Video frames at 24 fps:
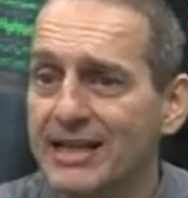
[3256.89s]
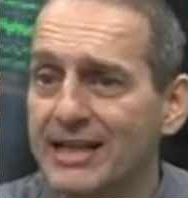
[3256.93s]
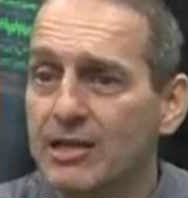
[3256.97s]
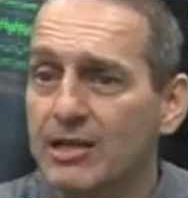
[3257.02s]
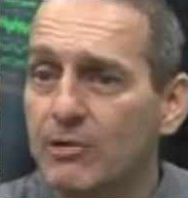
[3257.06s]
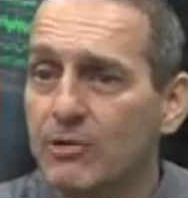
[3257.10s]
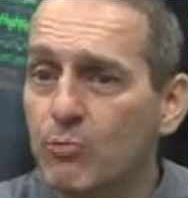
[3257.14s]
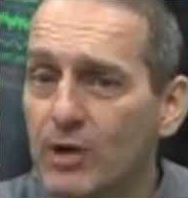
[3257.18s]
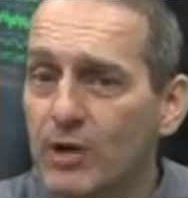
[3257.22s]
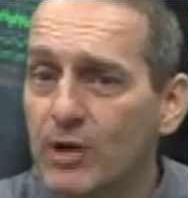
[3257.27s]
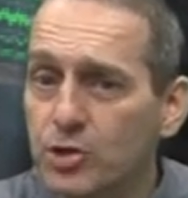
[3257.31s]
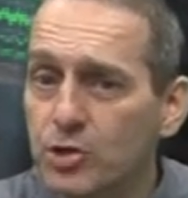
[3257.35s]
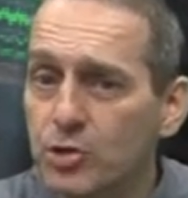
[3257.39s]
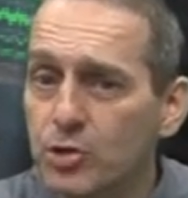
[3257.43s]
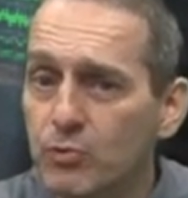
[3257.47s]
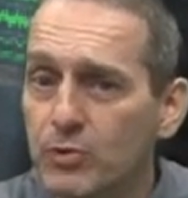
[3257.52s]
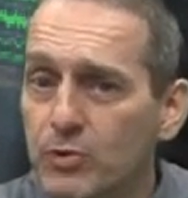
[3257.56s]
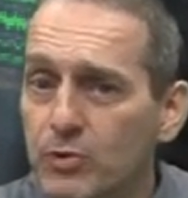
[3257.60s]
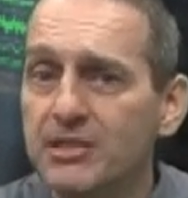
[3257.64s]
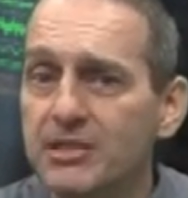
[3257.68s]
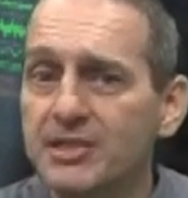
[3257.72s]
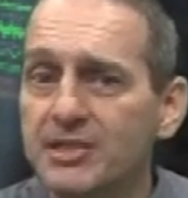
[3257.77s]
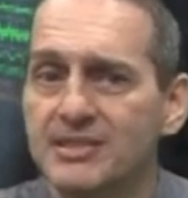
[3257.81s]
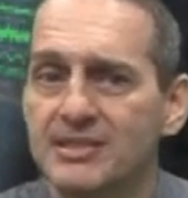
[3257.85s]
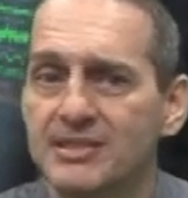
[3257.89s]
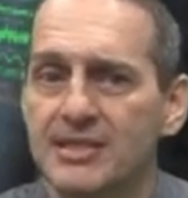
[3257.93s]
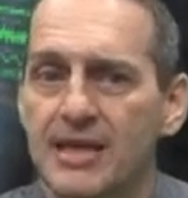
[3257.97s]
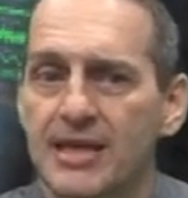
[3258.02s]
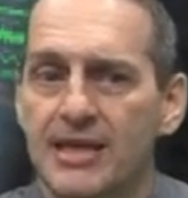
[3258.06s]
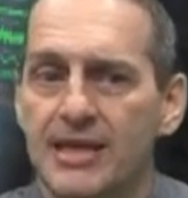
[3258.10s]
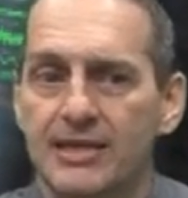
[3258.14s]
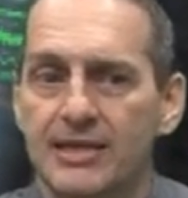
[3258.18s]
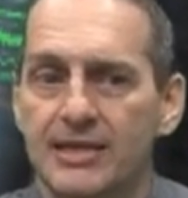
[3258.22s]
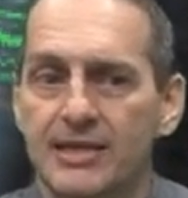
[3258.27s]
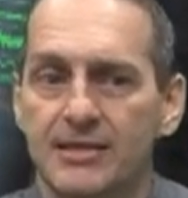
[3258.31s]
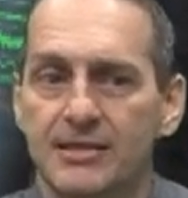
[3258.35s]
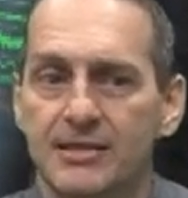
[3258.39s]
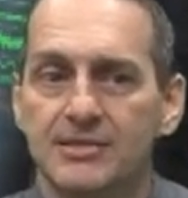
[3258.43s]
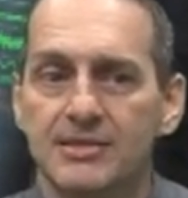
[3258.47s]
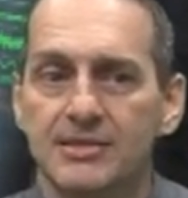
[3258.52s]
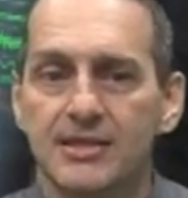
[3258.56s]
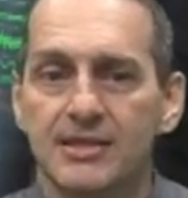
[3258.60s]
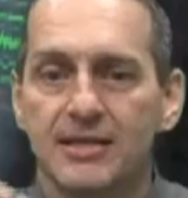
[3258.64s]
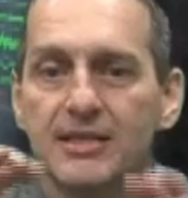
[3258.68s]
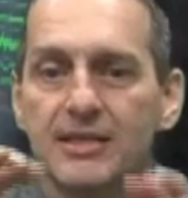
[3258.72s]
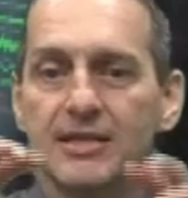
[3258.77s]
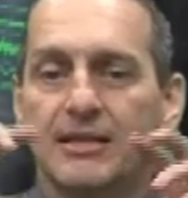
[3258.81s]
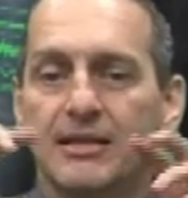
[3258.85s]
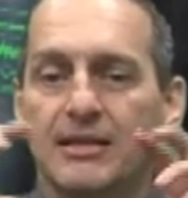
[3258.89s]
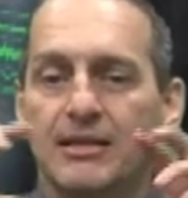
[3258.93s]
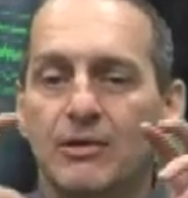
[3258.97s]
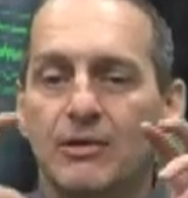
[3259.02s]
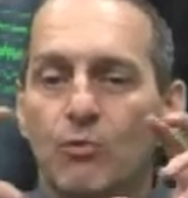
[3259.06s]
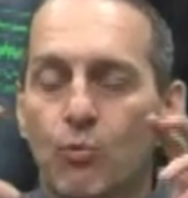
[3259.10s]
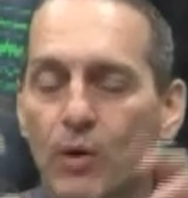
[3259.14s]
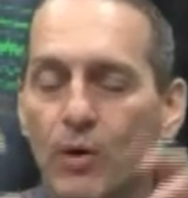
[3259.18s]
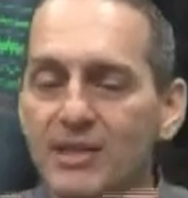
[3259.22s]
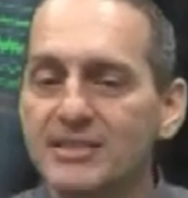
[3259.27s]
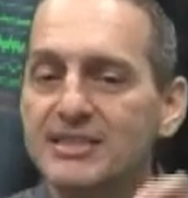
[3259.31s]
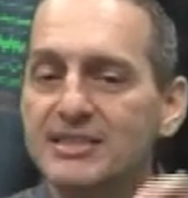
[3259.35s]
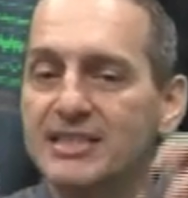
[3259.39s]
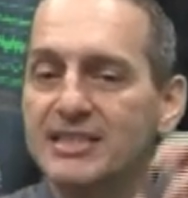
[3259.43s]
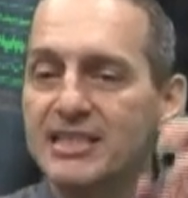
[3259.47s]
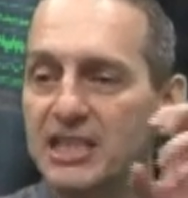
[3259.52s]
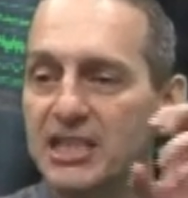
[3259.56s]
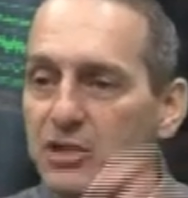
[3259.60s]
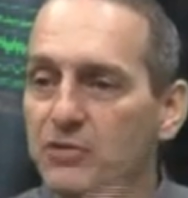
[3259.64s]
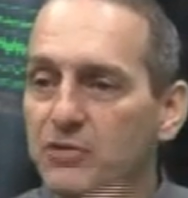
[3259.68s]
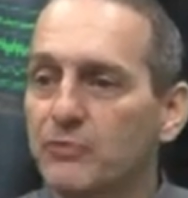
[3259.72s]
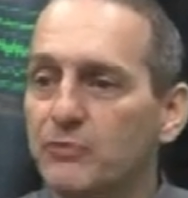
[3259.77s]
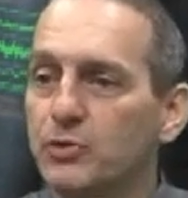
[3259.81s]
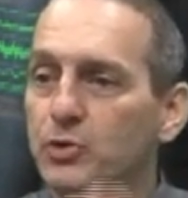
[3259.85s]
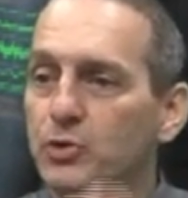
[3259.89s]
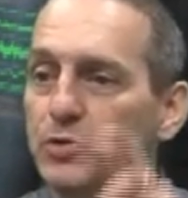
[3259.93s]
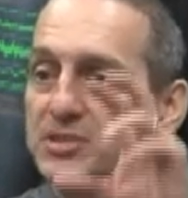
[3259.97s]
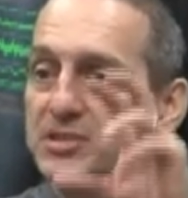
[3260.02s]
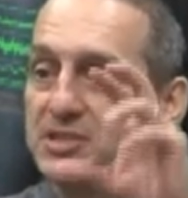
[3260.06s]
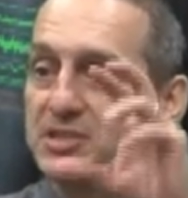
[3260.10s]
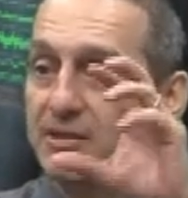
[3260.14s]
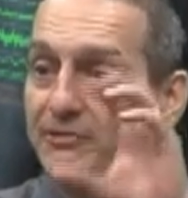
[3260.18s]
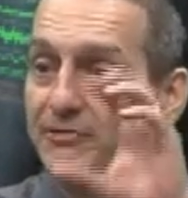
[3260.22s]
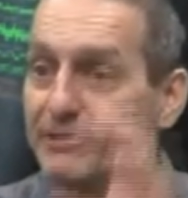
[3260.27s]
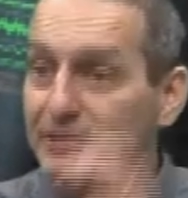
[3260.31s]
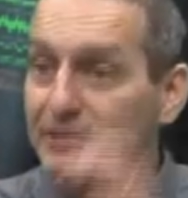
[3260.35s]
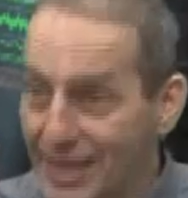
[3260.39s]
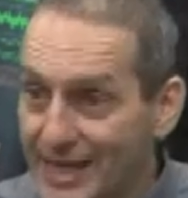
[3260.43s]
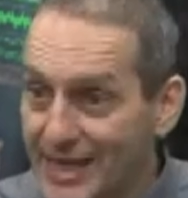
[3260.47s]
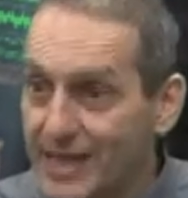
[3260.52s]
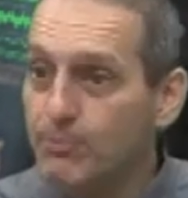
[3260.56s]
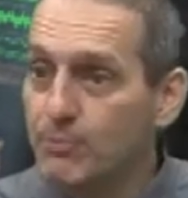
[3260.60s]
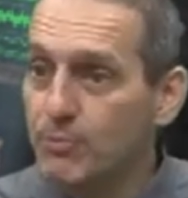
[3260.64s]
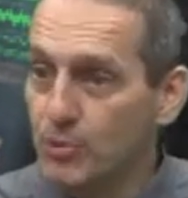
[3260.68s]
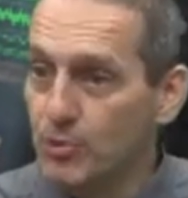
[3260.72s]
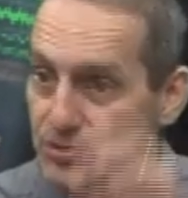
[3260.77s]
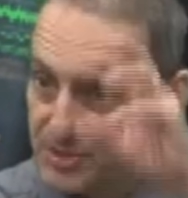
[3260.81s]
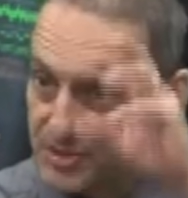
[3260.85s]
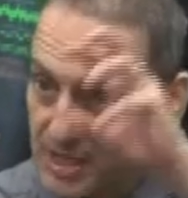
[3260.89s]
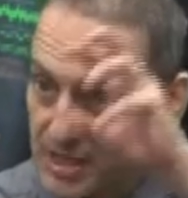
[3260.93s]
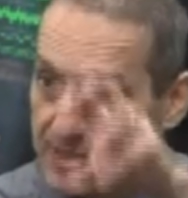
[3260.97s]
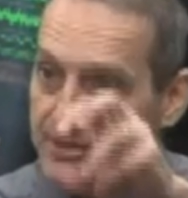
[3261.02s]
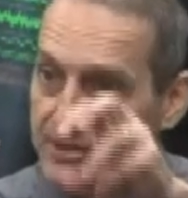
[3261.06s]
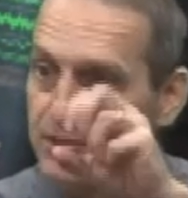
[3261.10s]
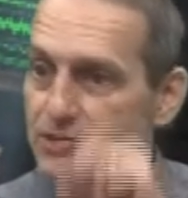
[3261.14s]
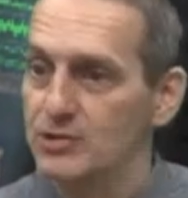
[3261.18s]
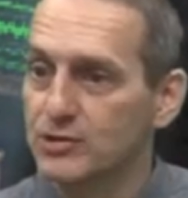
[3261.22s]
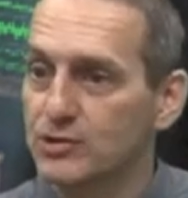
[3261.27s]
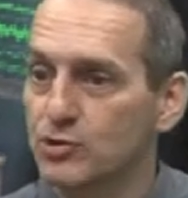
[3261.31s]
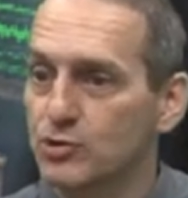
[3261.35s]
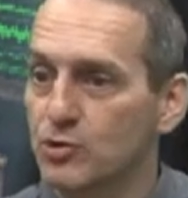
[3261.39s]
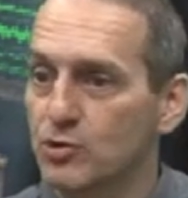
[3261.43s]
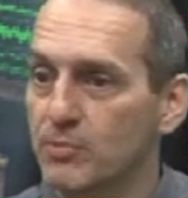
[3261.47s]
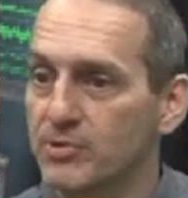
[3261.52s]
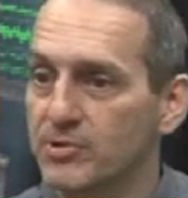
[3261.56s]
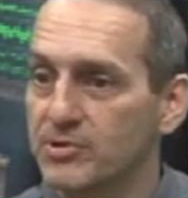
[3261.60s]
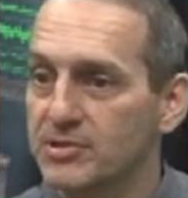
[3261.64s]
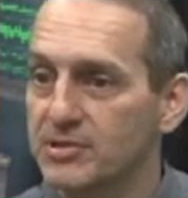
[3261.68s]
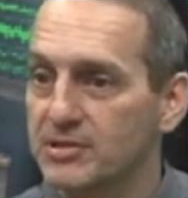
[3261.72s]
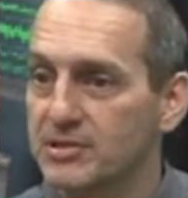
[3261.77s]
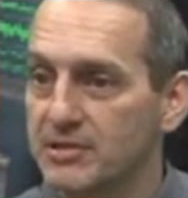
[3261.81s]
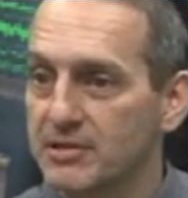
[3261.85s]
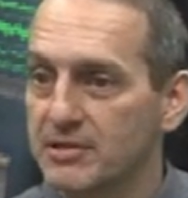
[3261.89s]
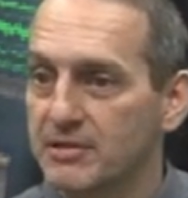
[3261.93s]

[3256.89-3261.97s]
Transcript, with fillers: Then what you're really saying is, what's the influence of labels on consumers?